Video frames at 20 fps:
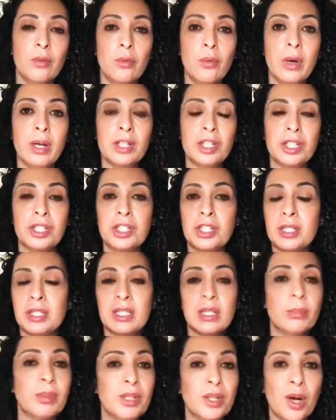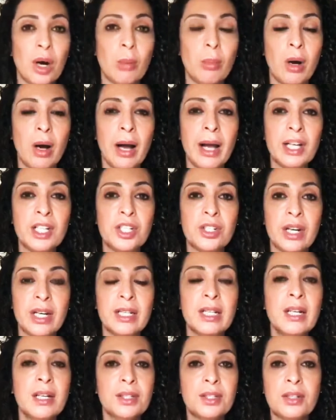which is just simply a carbohydrate,